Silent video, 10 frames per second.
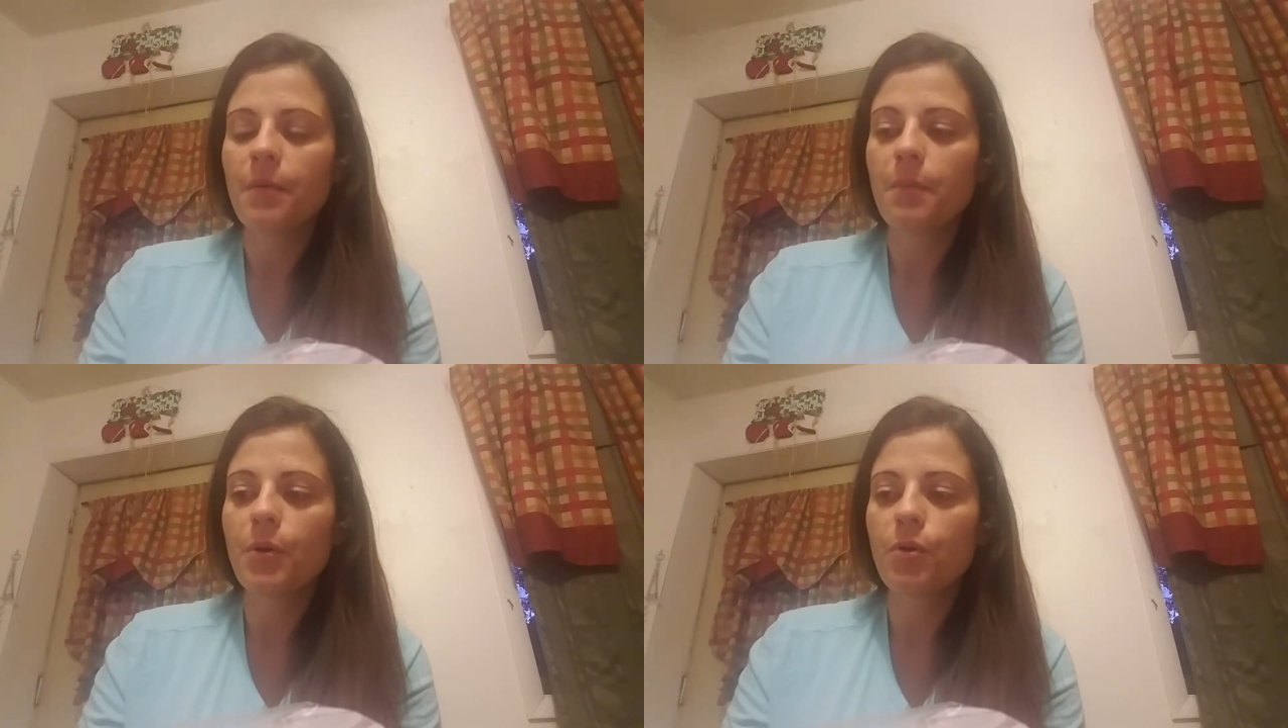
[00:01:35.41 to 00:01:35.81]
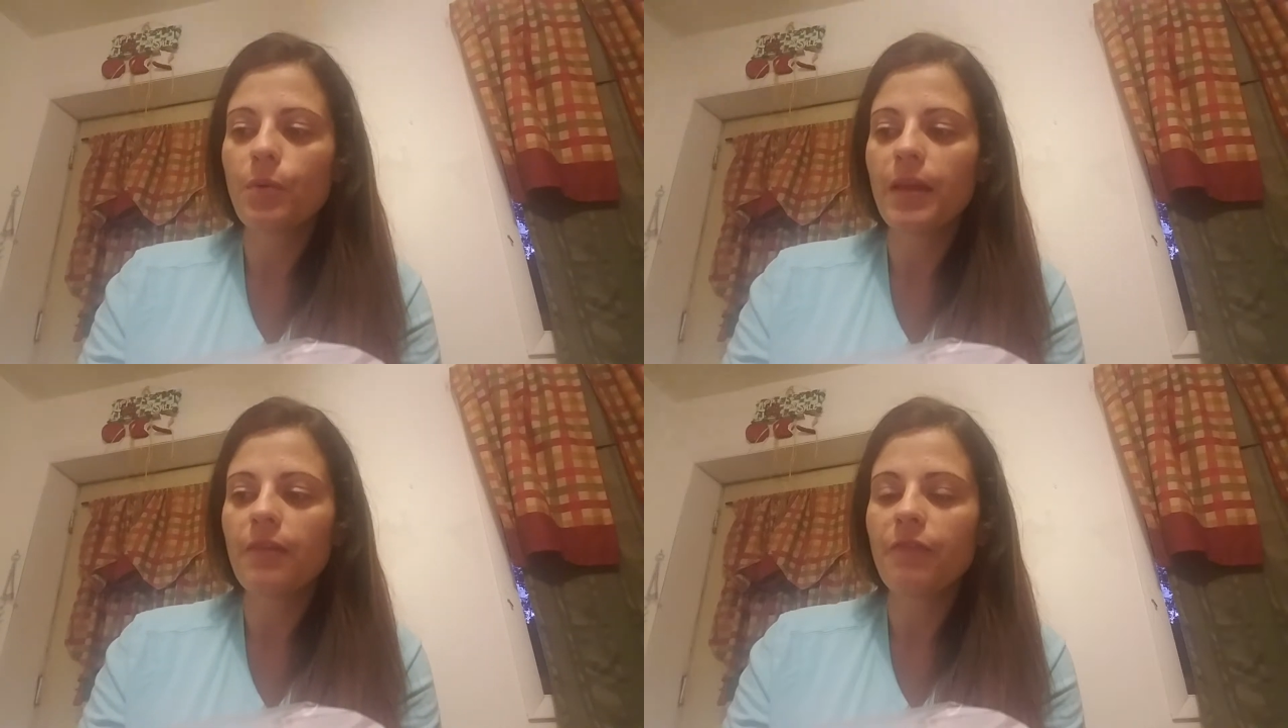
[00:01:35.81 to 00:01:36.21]
put
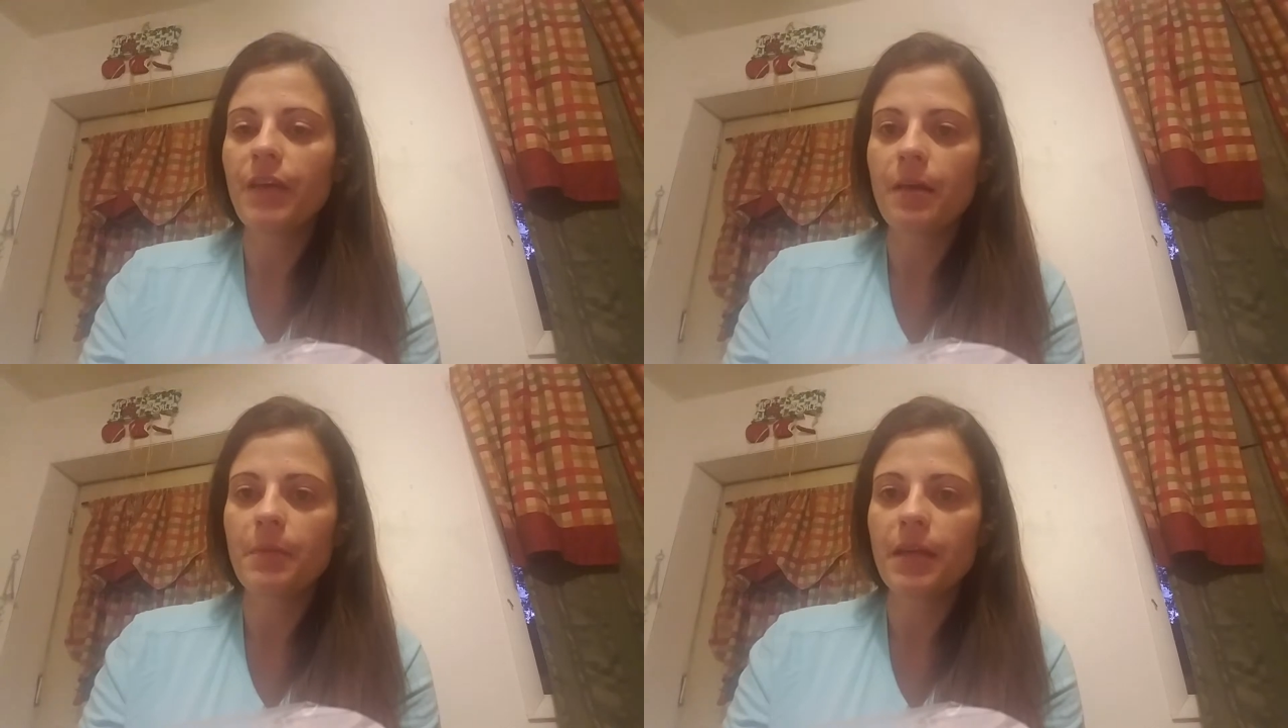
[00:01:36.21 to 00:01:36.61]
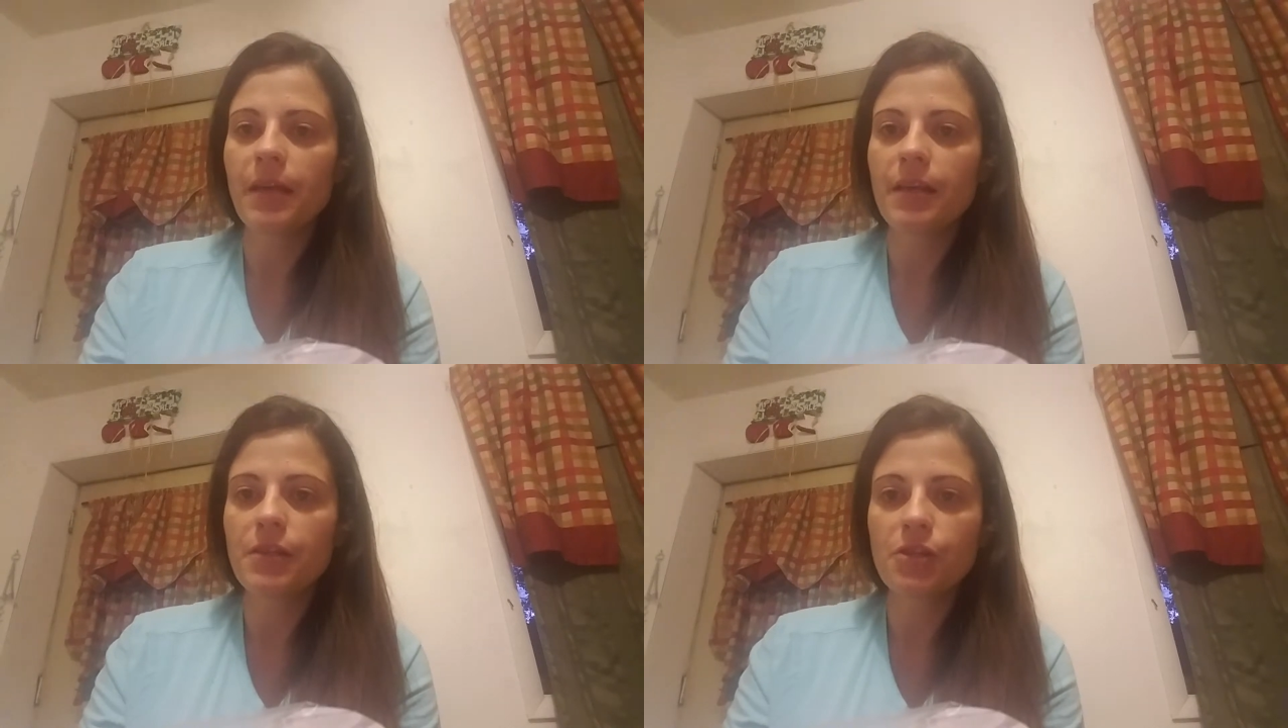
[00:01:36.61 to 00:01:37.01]
away the family
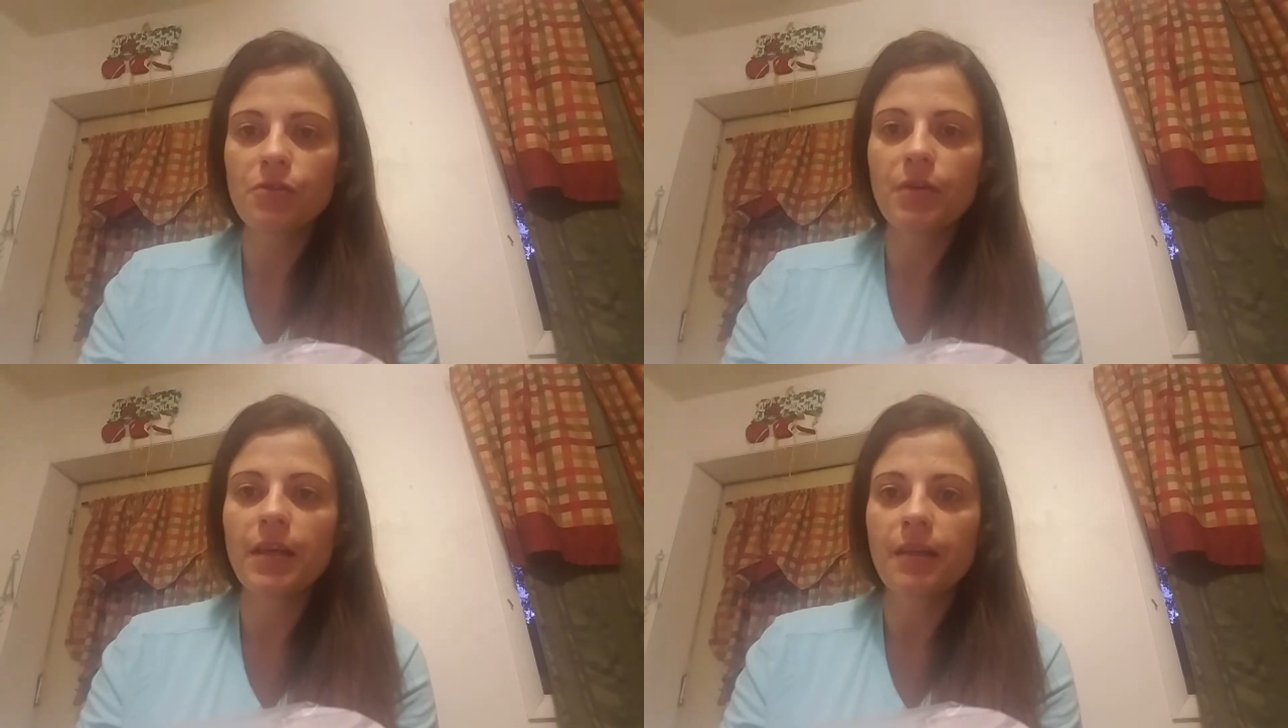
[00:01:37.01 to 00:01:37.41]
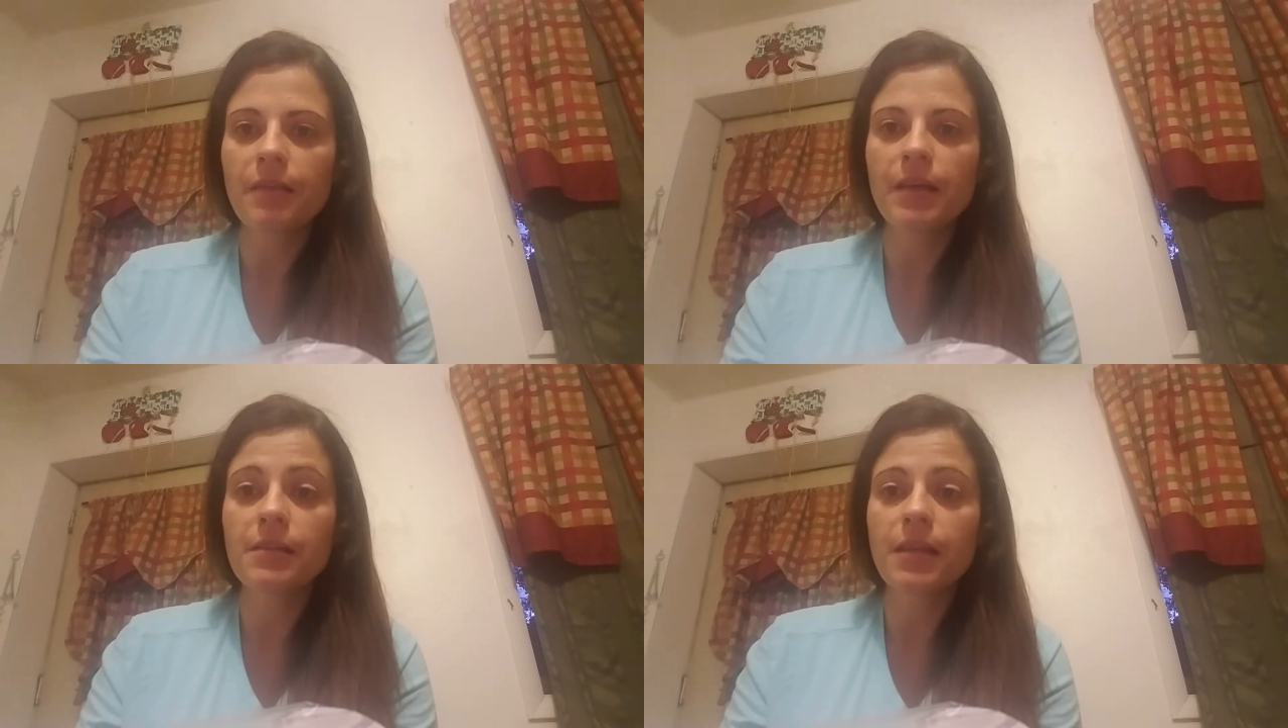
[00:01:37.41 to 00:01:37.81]
history and
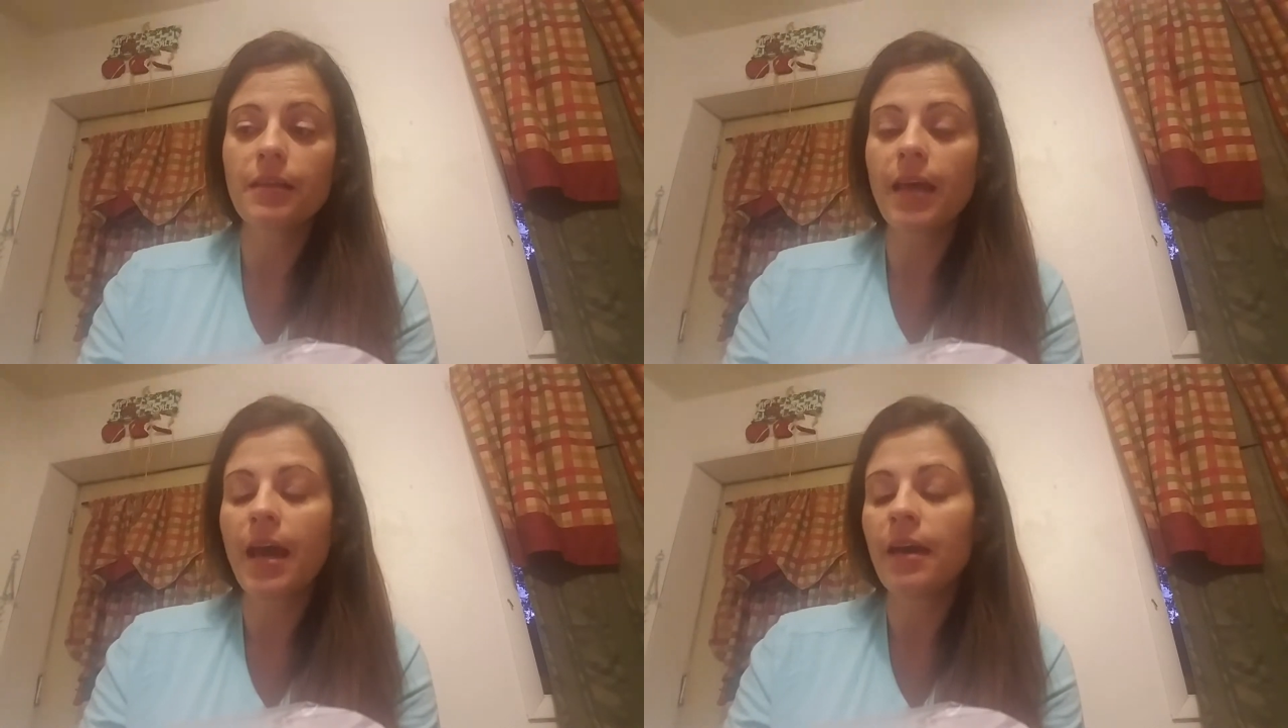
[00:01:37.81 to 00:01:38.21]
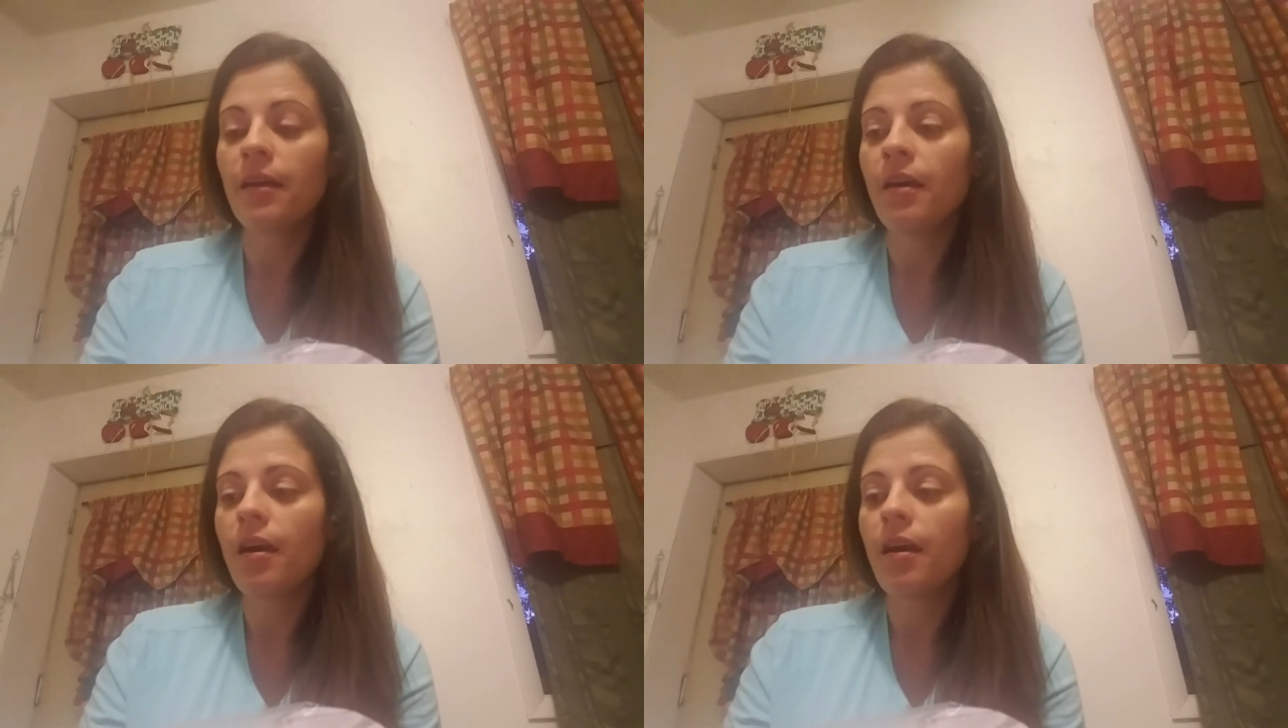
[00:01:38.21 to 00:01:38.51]
things like that